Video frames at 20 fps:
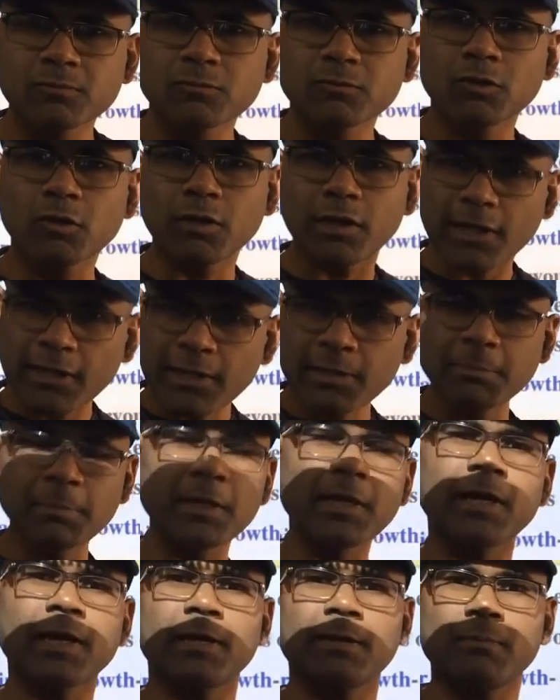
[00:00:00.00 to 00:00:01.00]
or any
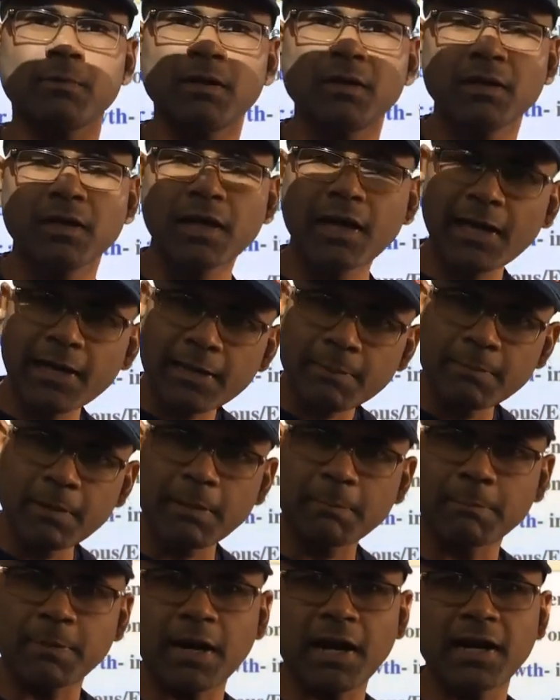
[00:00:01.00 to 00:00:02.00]
big animal, any
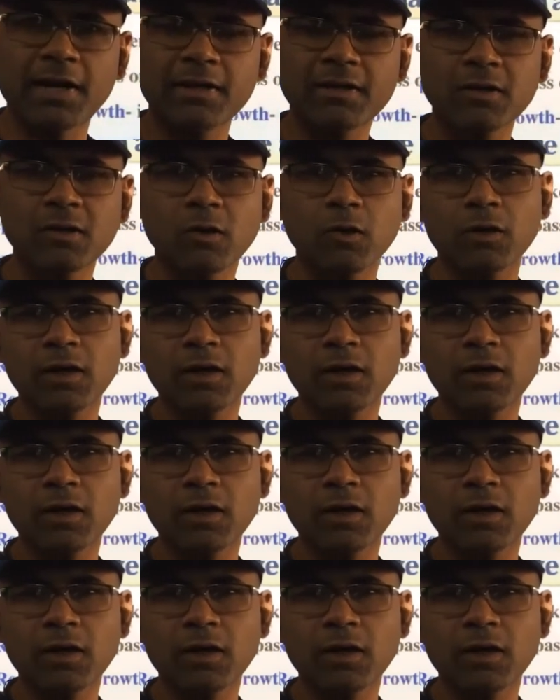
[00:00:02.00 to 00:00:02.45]
big plant